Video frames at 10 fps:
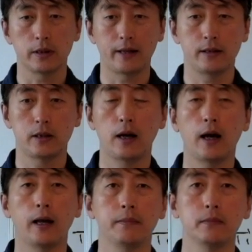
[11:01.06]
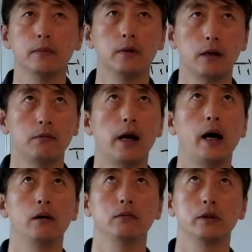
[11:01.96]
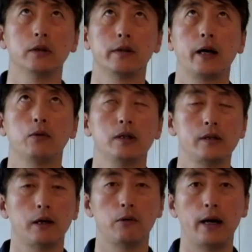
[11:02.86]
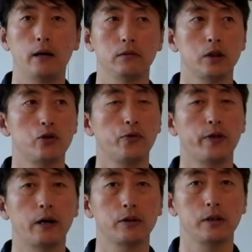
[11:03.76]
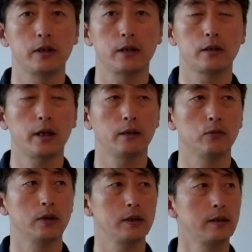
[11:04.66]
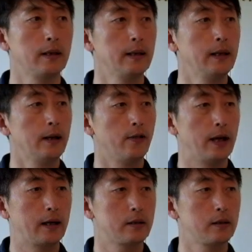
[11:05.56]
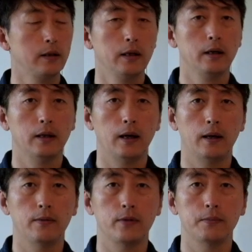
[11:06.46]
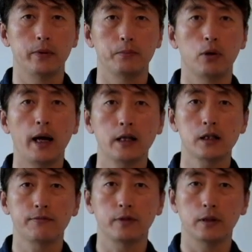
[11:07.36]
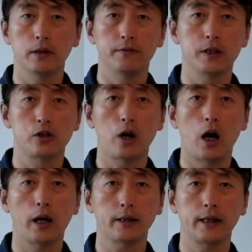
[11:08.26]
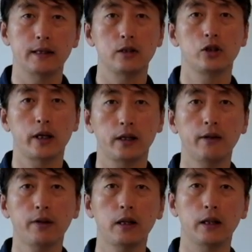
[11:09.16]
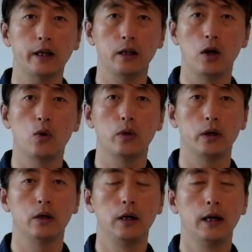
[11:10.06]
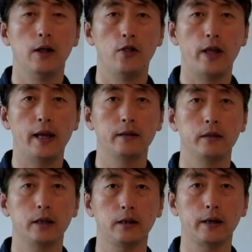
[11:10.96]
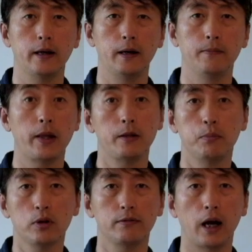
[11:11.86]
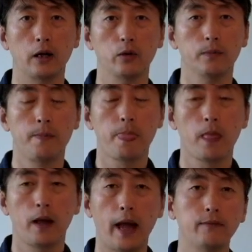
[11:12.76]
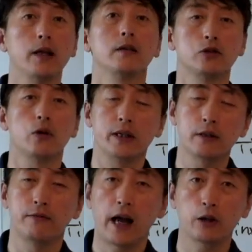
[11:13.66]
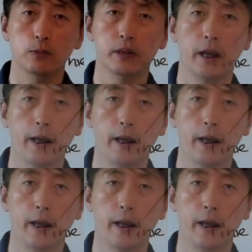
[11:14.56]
at the time that was around 2016 was that the price of the stock is significantly lower than the book value, and so it's a value play.